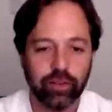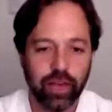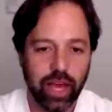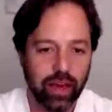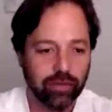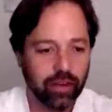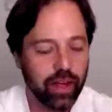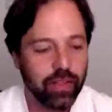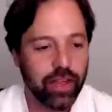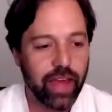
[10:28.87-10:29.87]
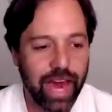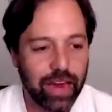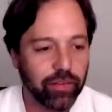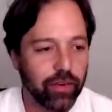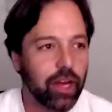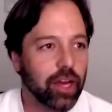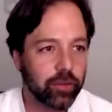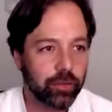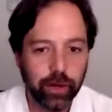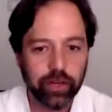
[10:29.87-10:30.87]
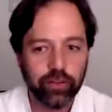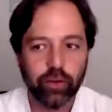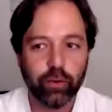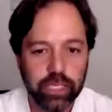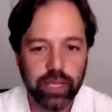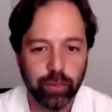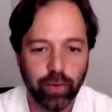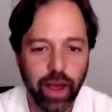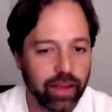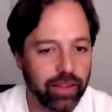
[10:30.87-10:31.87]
They have spirits to which they pray.